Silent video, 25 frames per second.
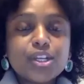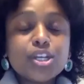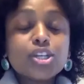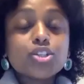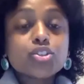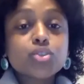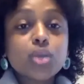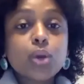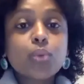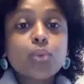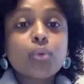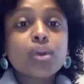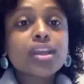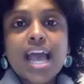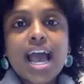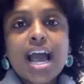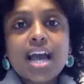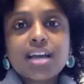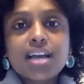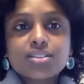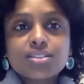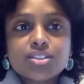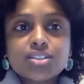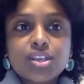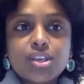So I want to
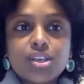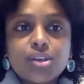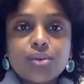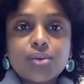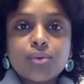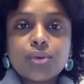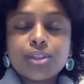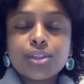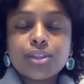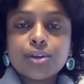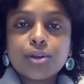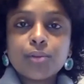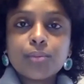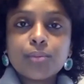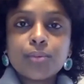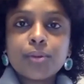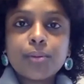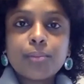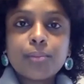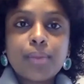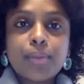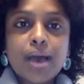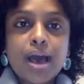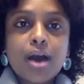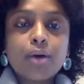ask you a little bit
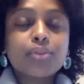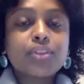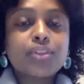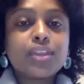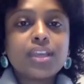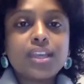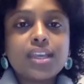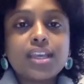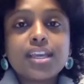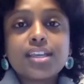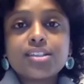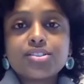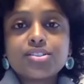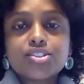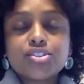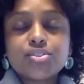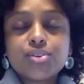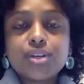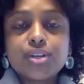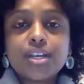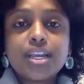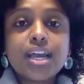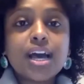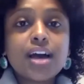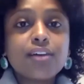about the
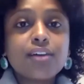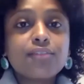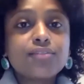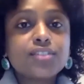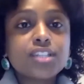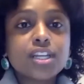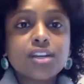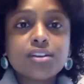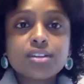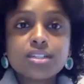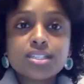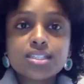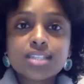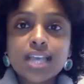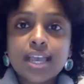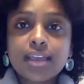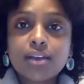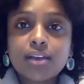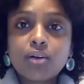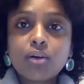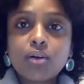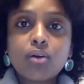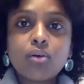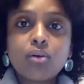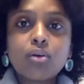history of
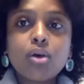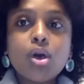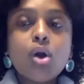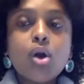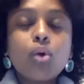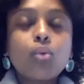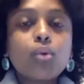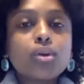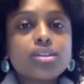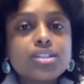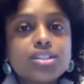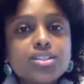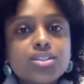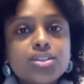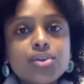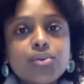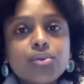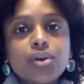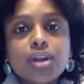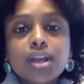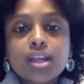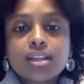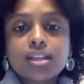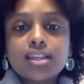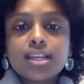Terracycle. What does the
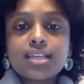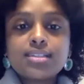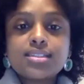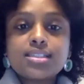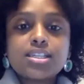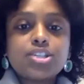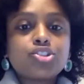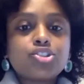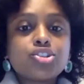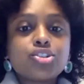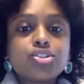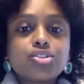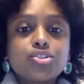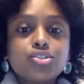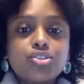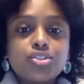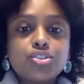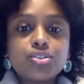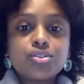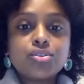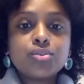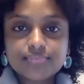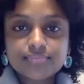organization do?